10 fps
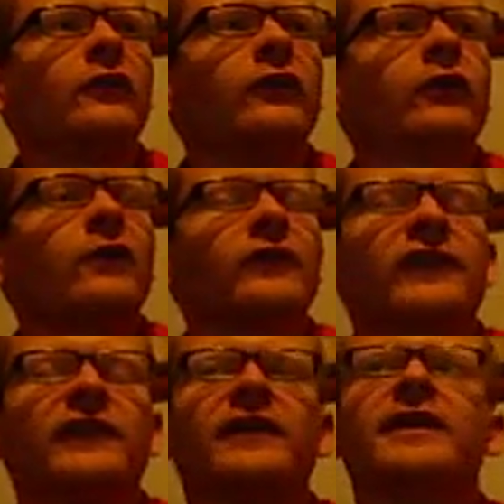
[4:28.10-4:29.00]

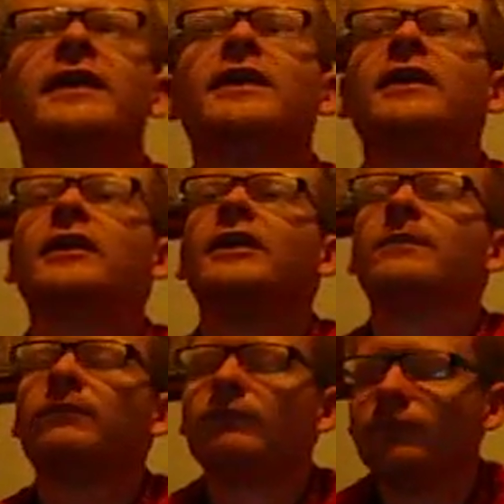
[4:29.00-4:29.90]
obviously he
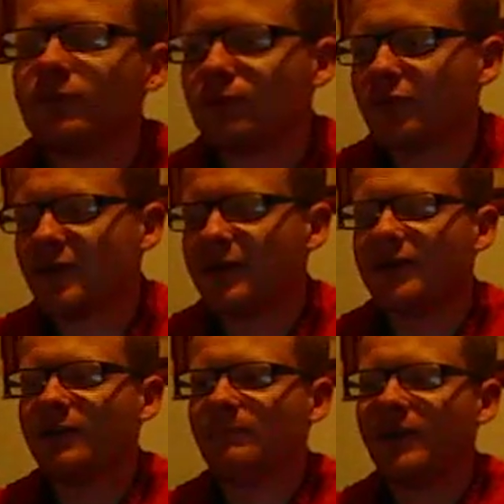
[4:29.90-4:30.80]
probably did his
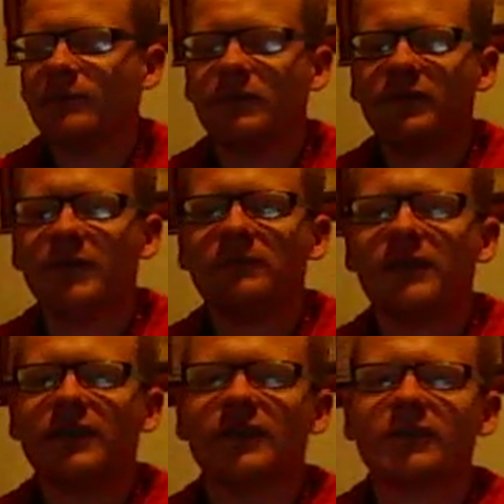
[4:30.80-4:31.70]
best with it, but
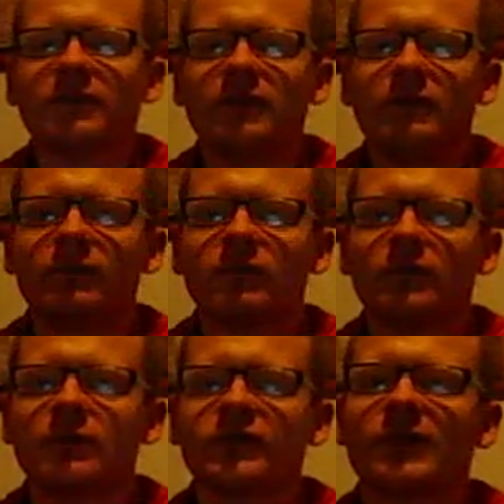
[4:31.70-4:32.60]
then there's a few
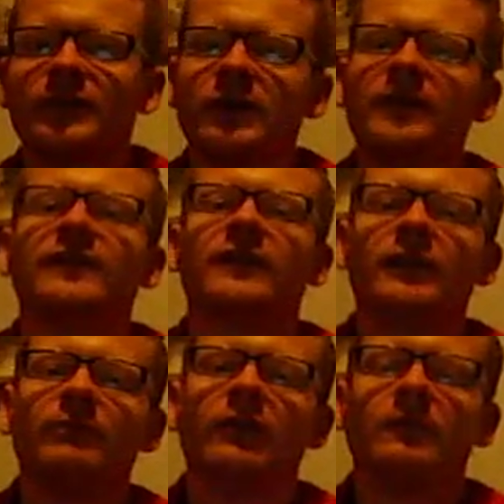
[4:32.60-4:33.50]
flaws I've noticed in the
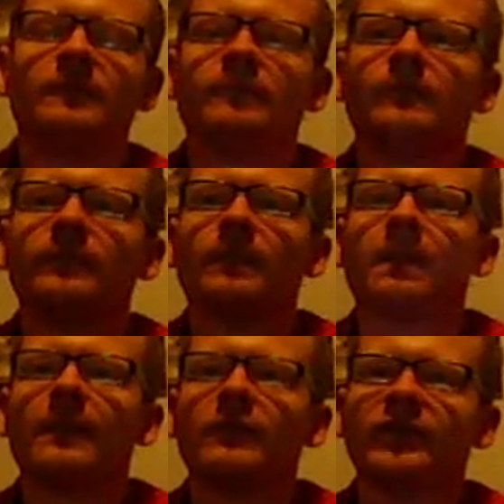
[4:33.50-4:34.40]
book.
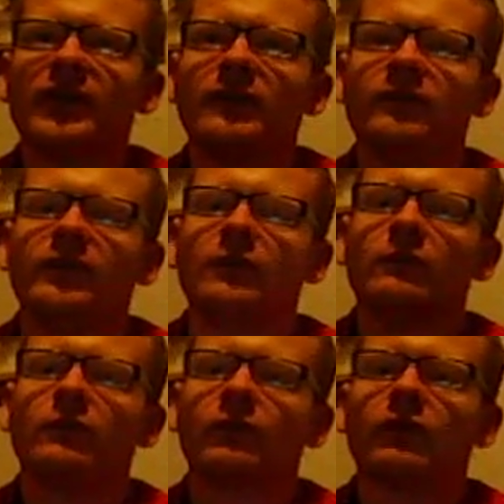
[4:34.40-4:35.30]
I'll say a few.
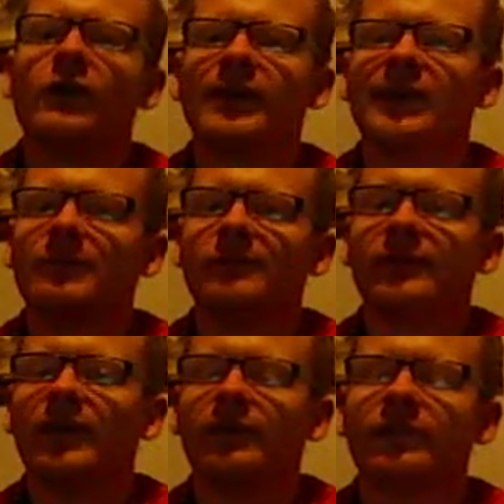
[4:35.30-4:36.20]
I'll try and get them
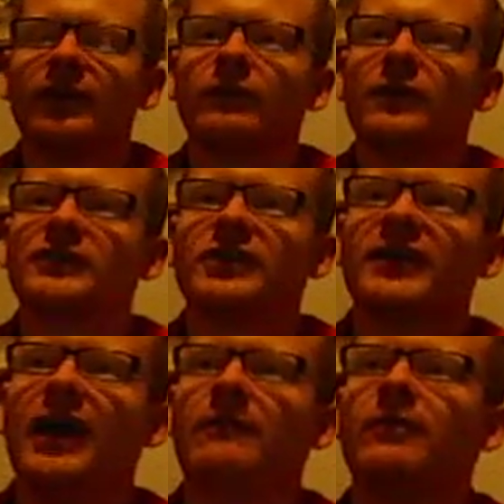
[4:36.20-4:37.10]
done as quick as I
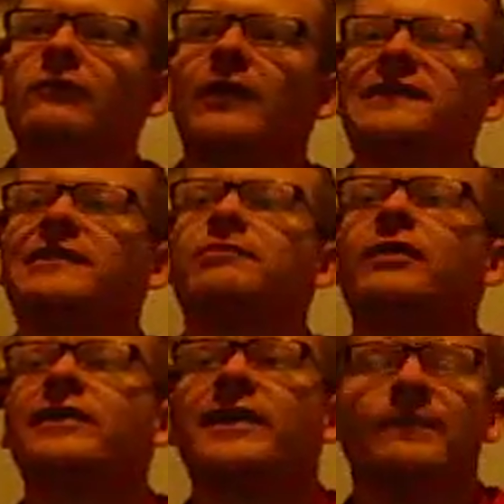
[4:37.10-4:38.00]
can, but right to the point
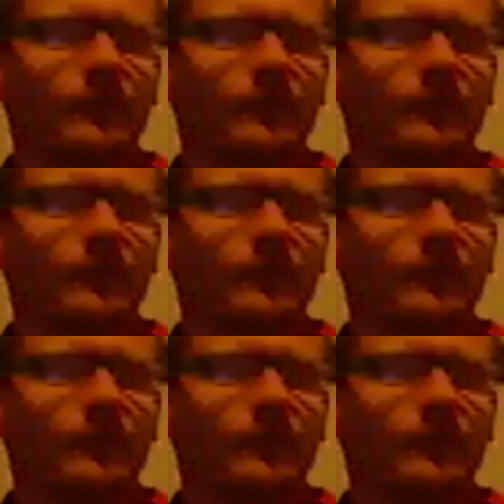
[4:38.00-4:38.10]
now.